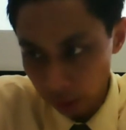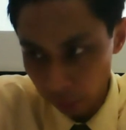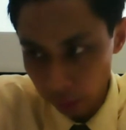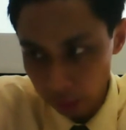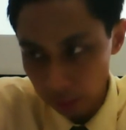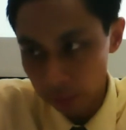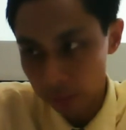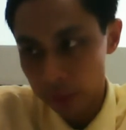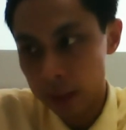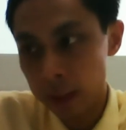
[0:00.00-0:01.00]
when
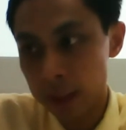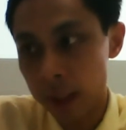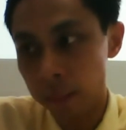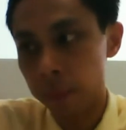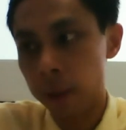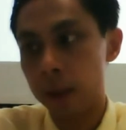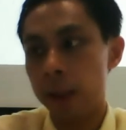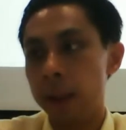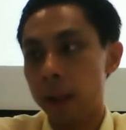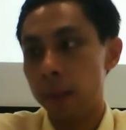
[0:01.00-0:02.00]
the skin is kept
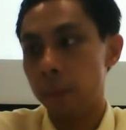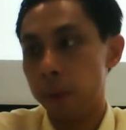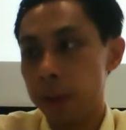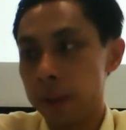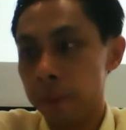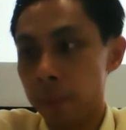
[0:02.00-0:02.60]
clean and moist,